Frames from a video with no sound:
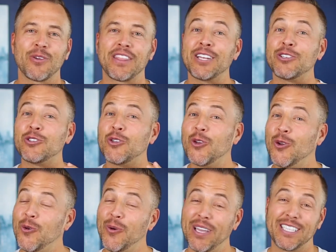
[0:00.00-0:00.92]
within
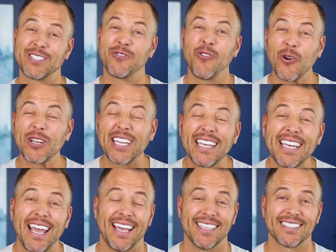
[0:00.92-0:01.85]
2 weeks, 14
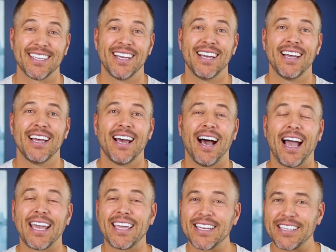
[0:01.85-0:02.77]
days,
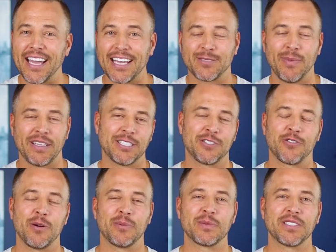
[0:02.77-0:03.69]
I get a text message
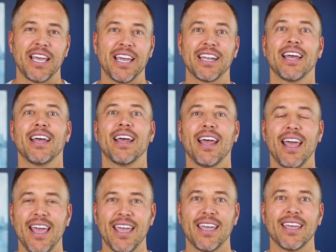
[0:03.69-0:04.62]
from him saying,
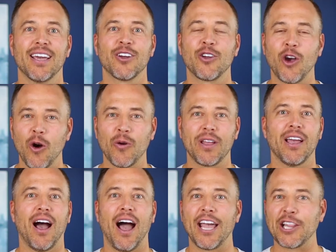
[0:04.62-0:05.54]
hey,
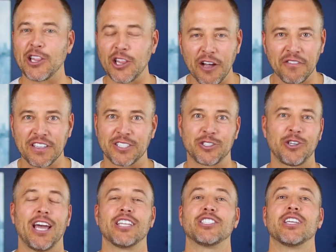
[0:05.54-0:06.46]
Cody, I love this
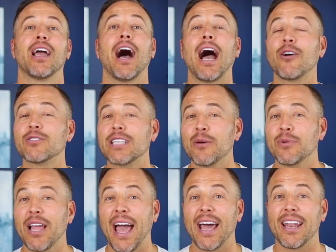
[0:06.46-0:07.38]
strategy. I was able
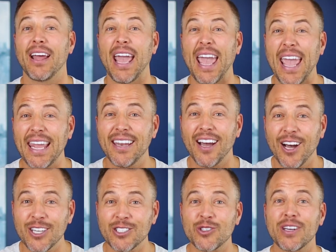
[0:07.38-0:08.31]
to add
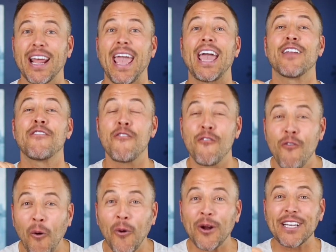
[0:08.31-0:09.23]

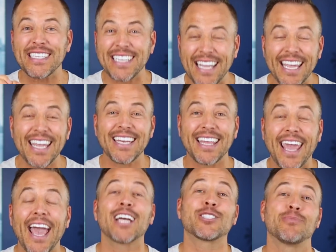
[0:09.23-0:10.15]
814
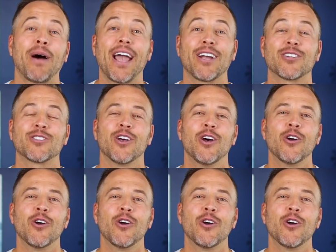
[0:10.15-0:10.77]
cash buyers